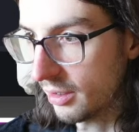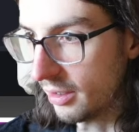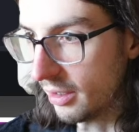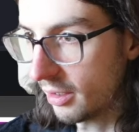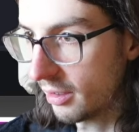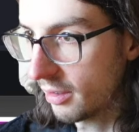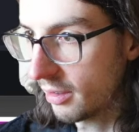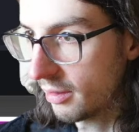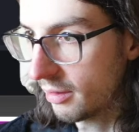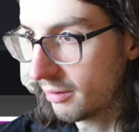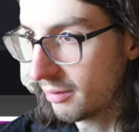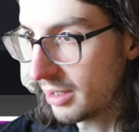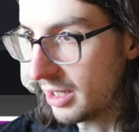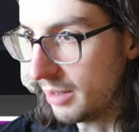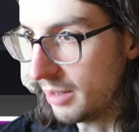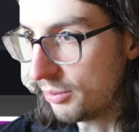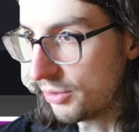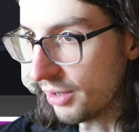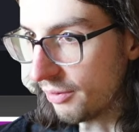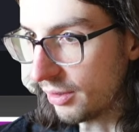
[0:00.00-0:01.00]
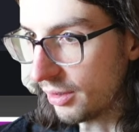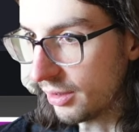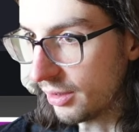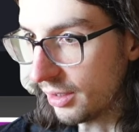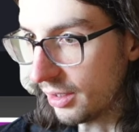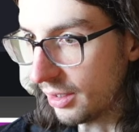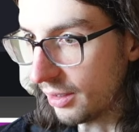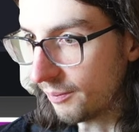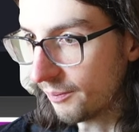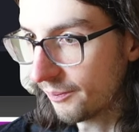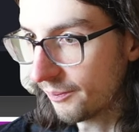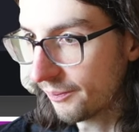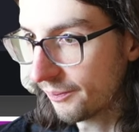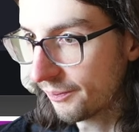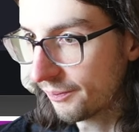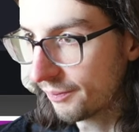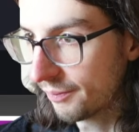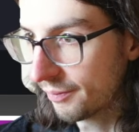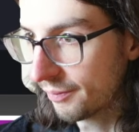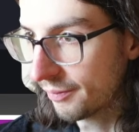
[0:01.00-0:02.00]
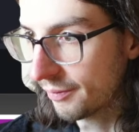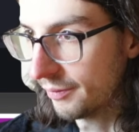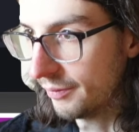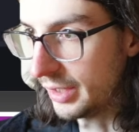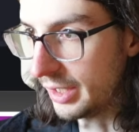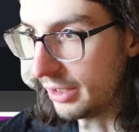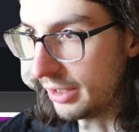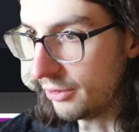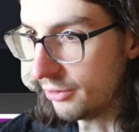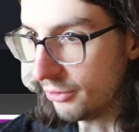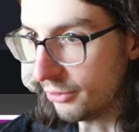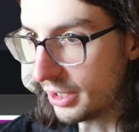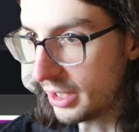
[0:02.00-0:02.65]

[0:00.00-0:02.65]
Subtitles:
It keeps everything easier